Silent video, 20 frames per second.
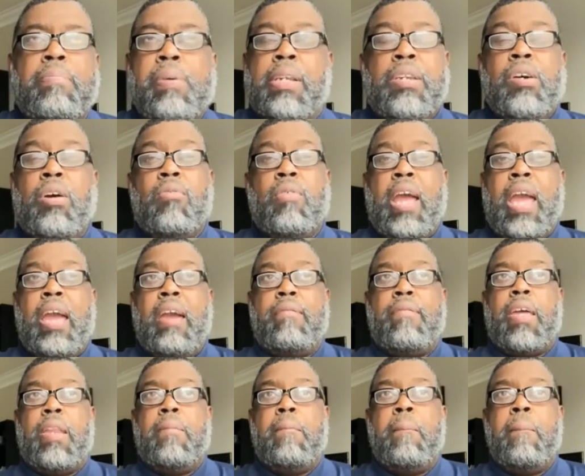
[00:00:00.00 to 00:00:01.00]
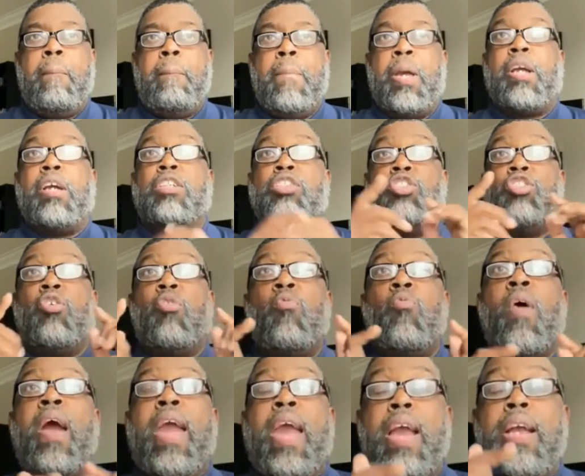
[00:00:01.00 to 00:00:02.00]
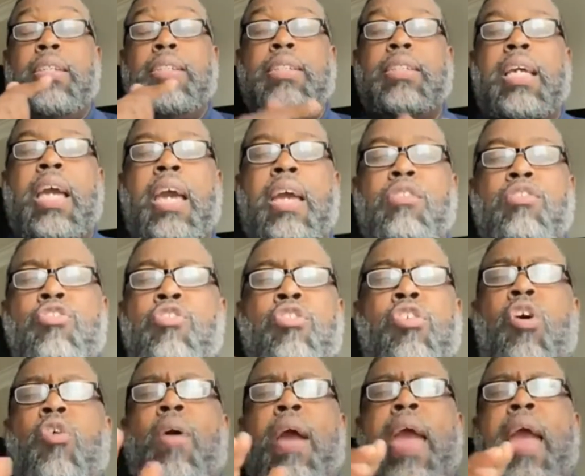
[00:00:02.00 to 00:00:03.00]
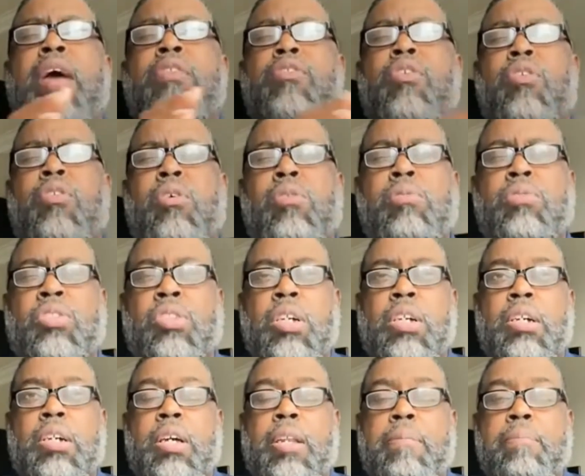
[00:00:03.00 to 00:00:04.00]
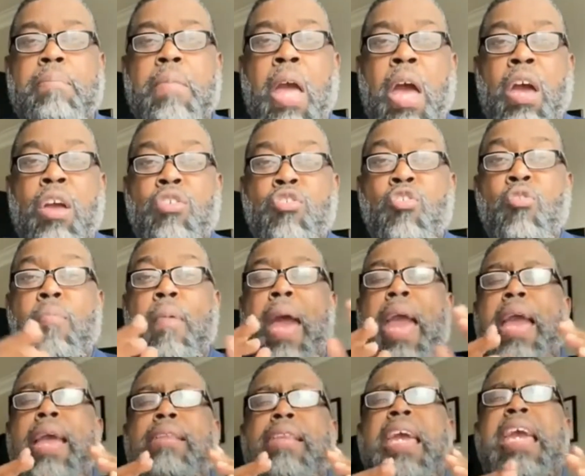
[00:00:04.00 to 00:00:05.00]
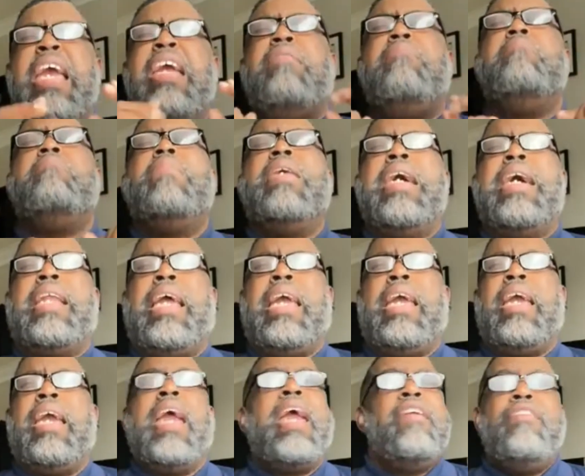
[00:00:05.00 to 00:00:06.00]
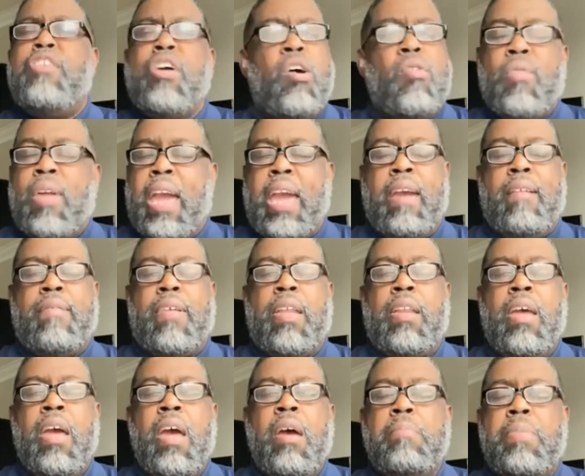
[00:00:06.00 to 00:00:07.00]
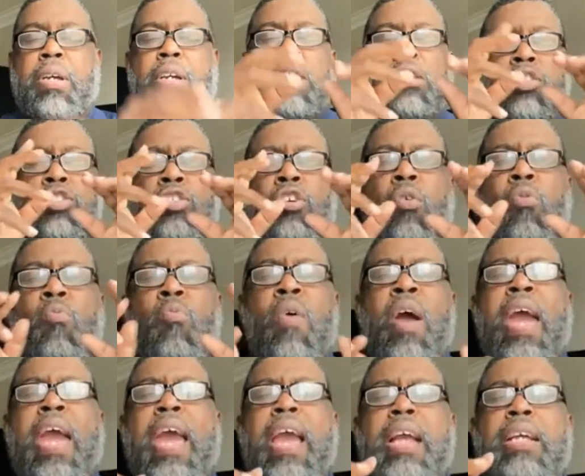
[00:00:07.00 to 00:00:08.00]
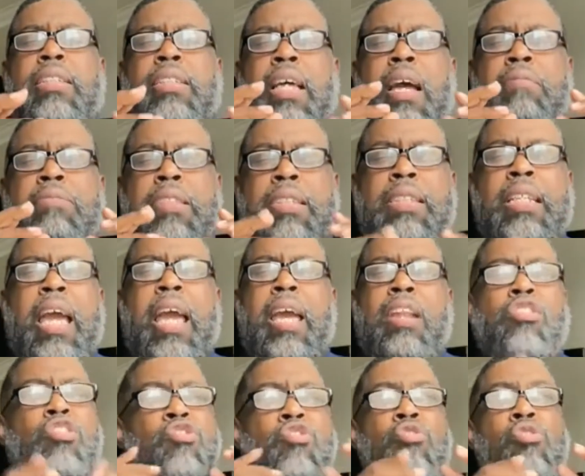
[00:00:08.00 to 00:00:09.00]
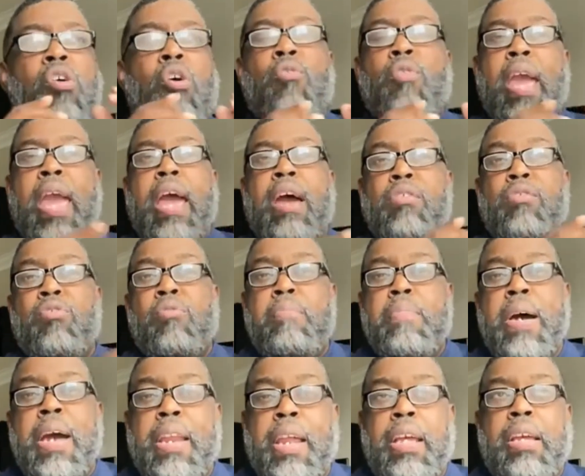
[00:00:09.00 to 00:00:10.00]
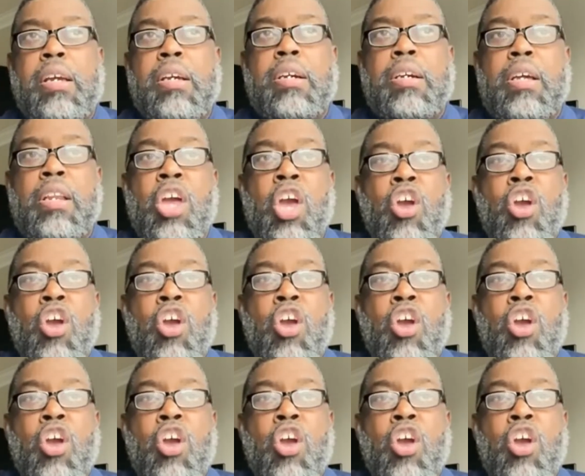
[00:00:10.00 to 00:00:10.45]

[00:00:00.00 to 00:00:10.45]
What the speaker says: but don't have it because your ways said you don't handle those good. You may need money and don't have it because your ways have said you don't handle money good.